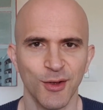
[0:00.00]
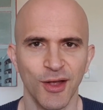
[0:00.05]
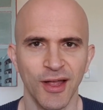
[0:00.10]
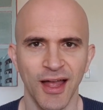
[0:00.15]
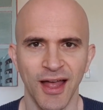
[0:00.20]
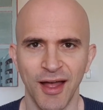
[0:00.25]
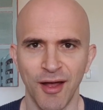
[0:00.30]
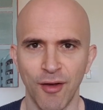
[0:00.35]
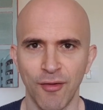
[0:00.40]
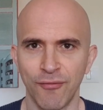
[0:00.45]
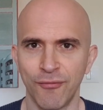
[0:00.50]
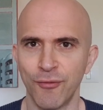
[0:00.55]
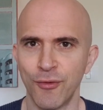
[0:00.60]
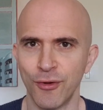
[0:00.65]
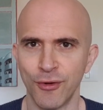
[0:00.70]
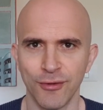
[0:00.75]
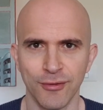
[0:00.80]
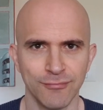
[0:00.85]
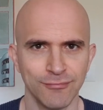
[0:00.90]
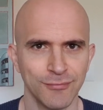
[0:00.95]

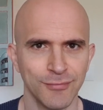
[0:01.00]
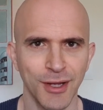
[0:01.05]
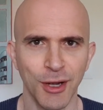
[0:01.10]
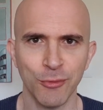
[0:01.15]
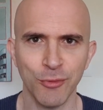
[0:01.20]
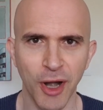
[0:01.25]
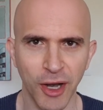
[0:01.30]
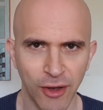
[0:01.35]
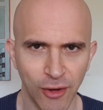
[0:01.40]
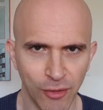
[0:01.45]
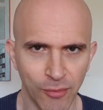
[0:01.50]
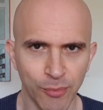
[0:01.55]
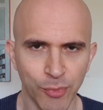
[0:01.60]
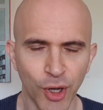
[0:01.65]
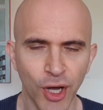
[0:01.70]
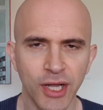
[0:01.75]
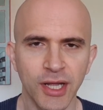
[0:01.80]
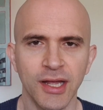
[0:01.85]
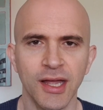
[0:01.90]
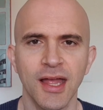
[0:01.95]
for a regular
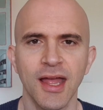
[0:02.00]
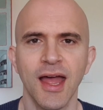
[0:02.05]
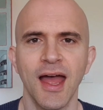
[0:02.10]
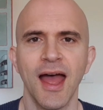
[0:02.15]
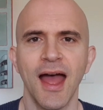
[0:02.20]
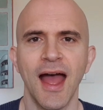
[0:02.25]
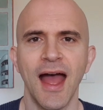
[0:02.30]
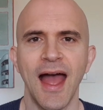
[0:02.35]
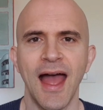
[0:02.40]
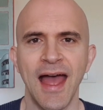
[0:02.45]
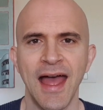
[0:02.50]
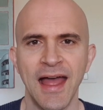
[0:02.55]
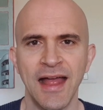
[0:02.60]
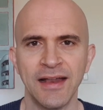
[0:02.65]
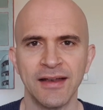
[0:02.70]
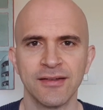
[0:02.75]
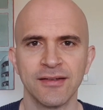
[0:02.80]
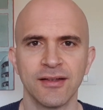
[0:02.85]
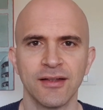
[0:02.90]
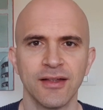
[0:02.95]
book,
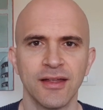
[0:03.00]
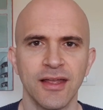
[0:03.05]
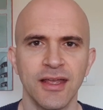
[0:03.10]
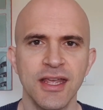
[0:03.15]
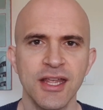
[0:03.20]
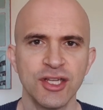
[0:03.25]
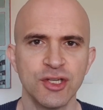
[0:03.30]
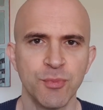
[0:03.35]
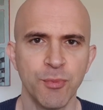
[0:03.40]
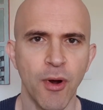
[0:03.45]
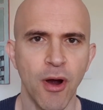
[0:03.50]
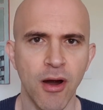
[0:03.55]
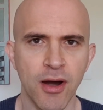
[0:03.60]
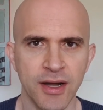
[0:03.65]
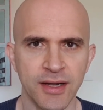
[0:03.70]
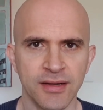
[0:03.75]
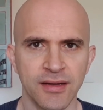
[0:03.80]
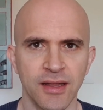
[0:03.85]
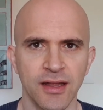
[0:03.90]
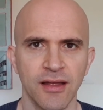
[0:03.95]
and each
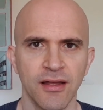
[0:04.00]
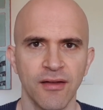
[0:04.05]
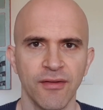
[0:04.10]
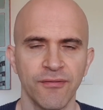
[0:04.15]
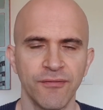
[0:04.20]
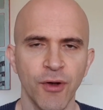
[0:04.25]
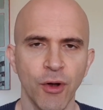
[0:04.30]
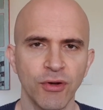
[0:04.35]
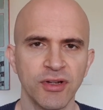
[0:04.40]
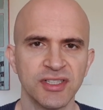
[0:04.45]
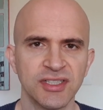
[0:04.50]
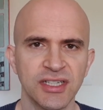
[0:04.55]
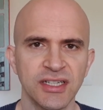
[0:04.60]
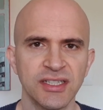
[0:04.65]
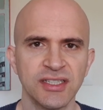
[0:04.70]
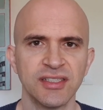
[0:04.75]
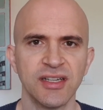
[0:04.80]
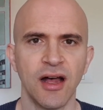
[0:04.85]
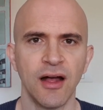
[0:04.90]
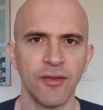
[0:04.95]
part
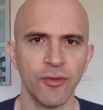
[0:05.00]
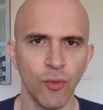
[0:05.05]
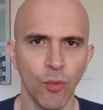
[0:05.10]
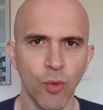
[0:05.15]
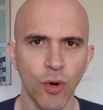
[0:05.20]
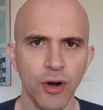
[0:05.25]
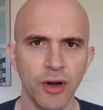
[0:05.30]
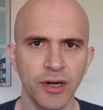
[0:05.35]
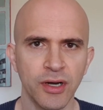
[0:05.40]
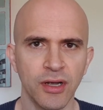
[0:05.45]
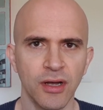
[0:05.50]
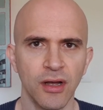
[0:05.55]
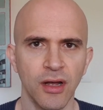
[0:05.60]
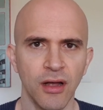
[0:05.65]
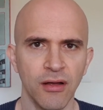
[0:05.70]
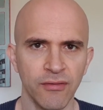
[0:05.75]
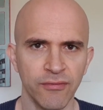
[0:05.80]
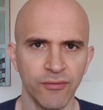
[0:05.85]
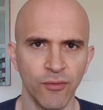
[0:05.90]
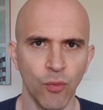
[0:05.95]
focuses on the work
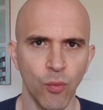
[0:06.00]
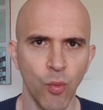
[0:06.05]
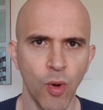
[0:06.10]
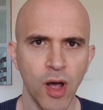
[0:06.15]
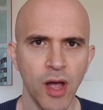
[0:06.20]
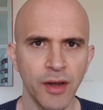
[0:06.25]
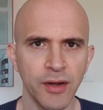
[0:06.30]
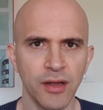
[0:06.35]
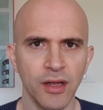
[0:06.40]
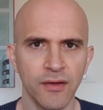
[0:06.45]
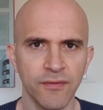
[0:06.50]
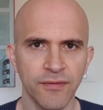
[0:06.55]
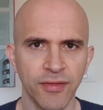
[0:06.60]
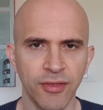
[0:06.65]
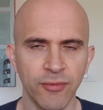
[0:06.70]
of one of